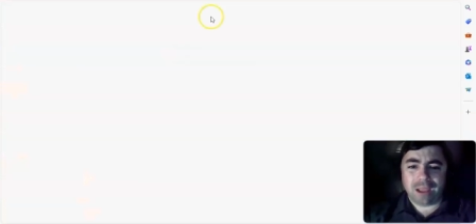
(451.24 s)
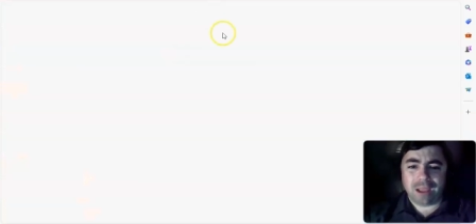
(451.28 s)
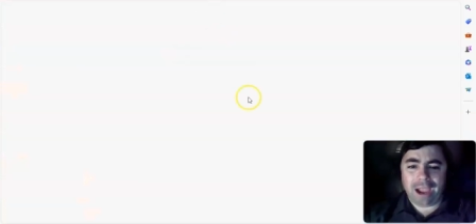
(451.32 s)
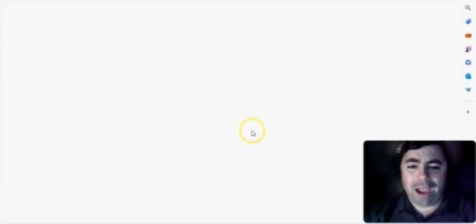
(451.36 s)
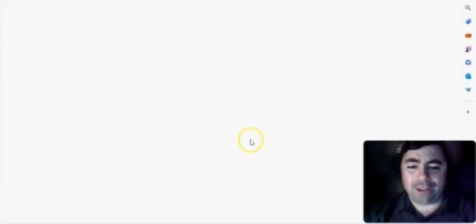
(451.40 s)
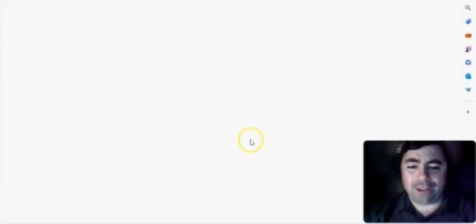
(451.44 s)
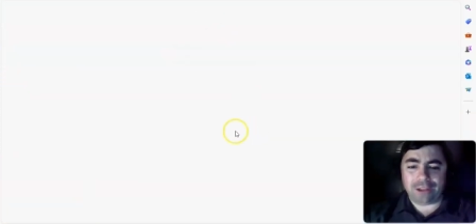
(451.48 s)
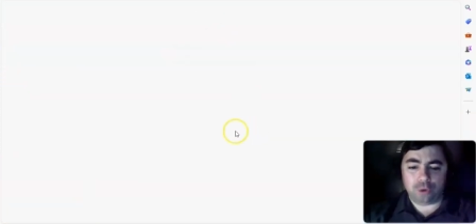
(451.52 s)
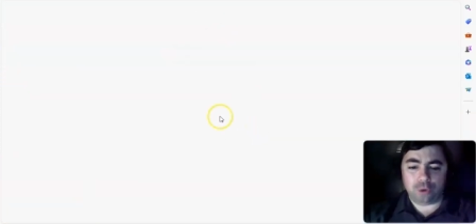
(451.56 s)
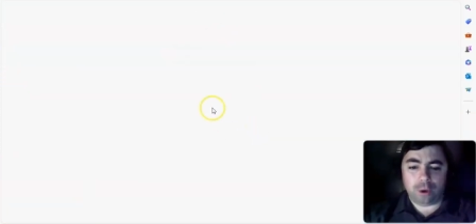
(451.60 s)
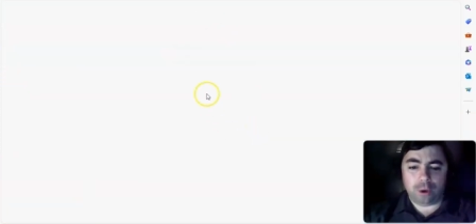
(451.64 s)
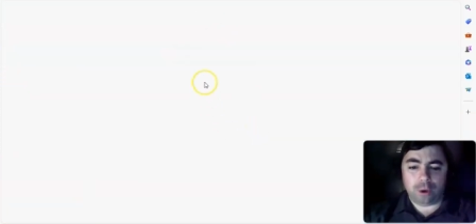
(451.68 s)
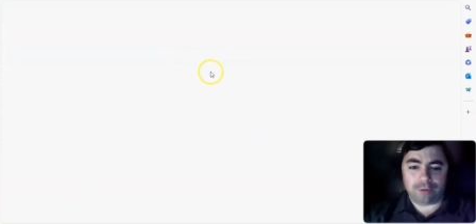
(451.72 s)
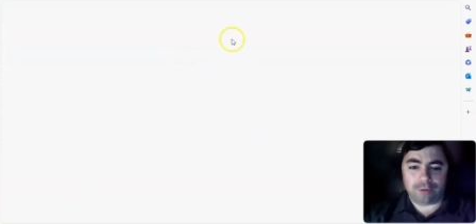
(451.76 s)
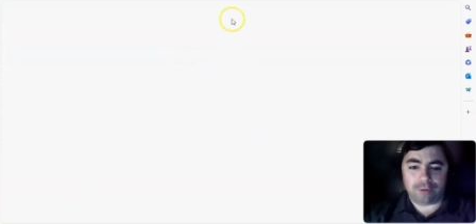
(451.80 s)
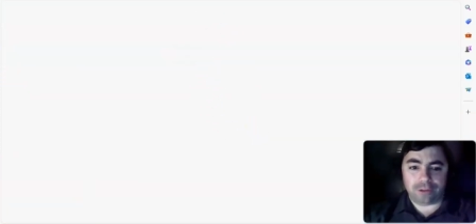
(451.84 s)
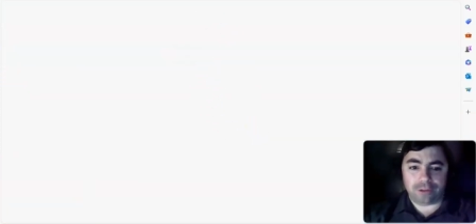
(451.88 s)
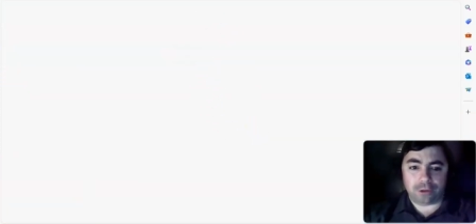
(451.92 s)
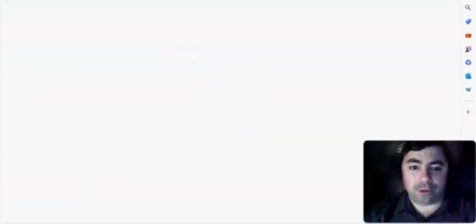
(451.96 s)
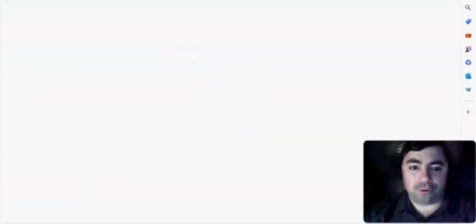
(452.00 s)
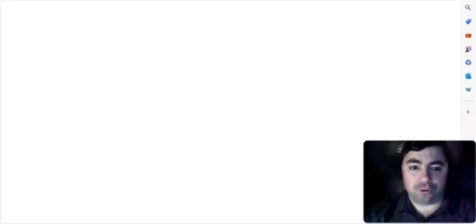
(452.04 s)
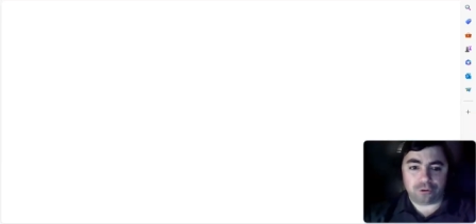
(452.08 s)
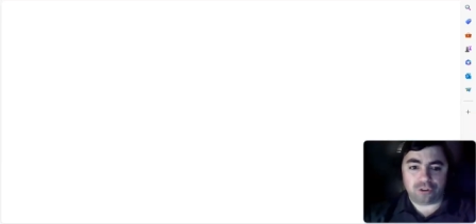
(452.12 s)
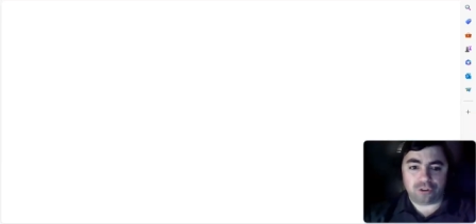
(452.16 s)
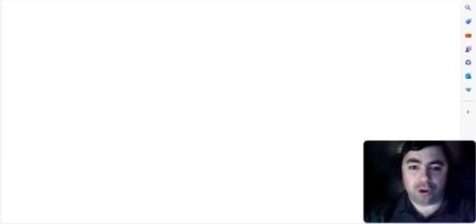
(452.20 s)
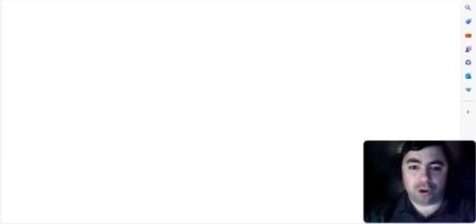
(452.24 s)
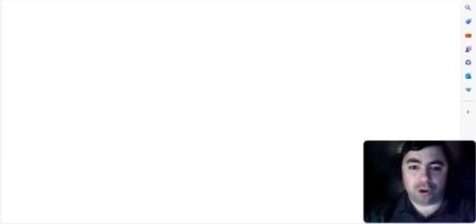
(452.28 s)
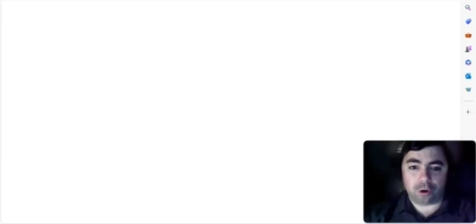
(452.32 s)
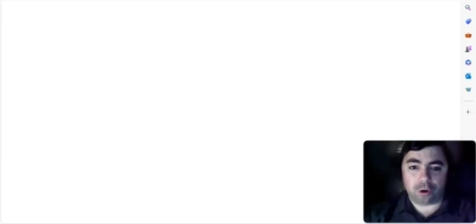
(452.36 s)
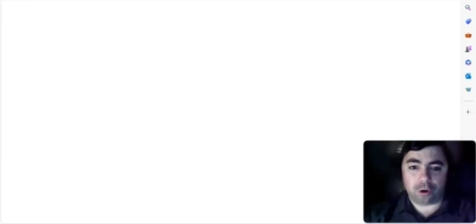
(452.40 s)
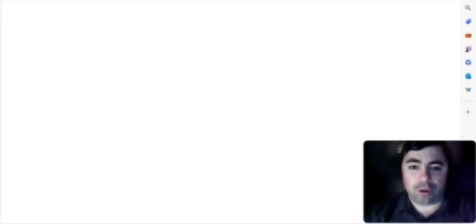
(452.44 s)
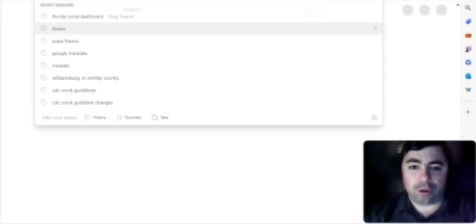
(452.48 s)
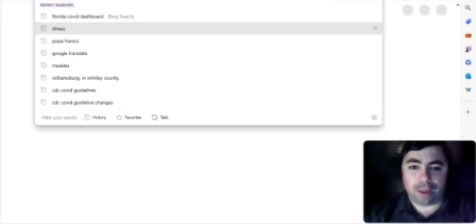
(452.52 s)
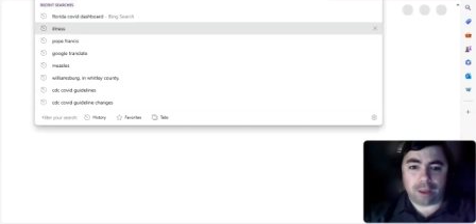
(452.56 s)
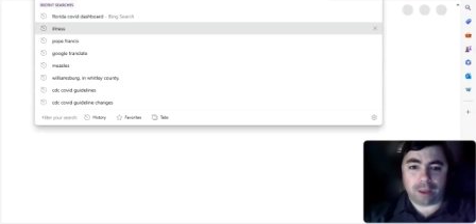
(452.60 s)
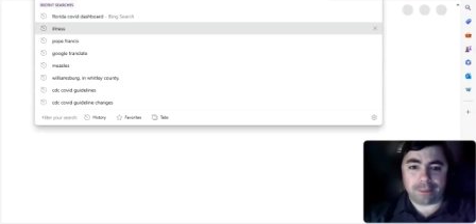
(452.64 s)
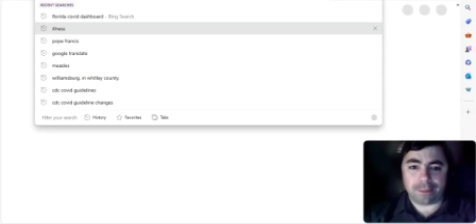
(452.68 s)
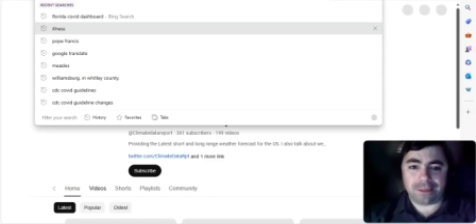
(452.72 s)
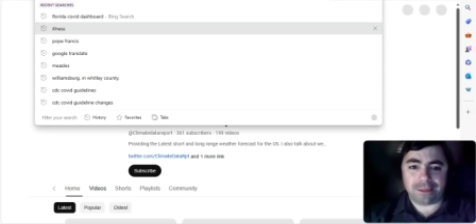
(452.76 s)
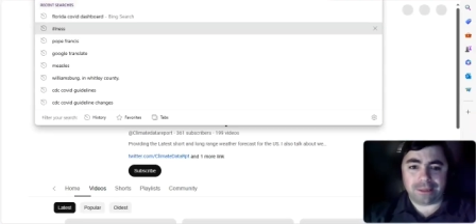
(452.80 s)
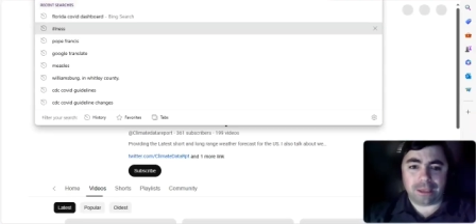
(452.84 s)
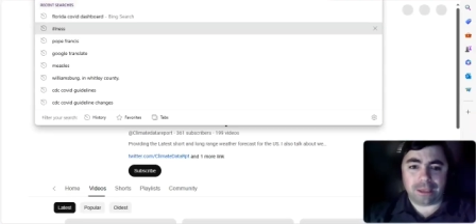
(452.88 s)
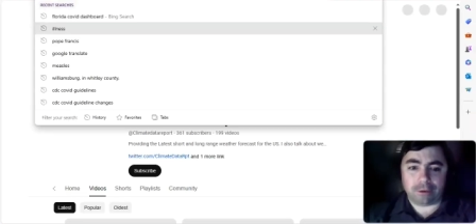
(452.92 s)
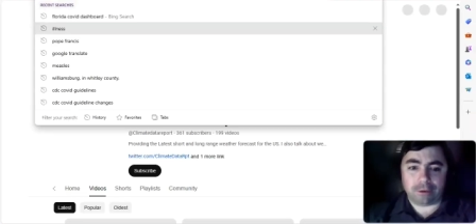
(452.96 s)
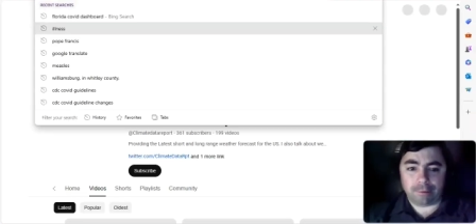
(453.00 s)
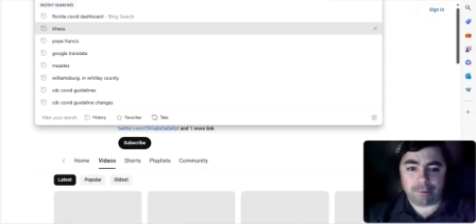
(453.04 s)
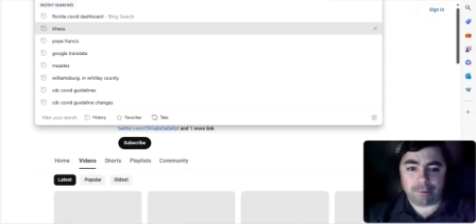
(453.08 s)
I do have the other channel, Climate Data